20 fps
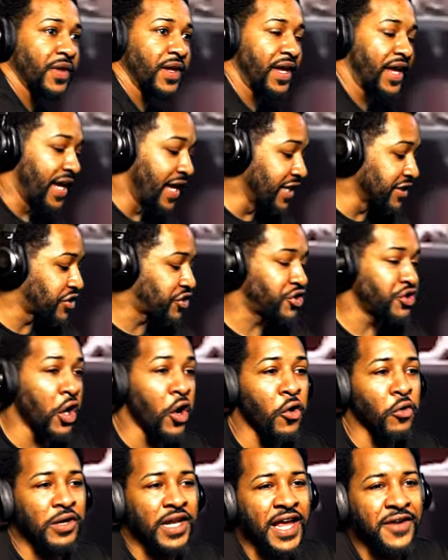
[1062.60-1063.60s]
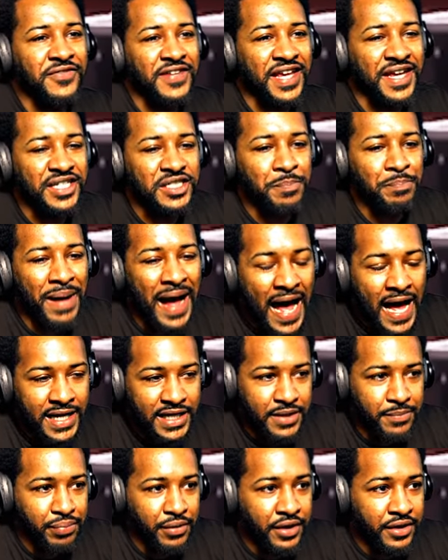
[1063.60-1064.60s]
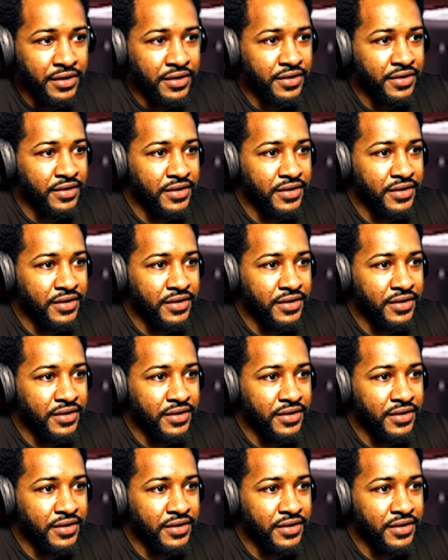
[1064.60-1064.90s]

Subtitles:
His soul left his body, bruh.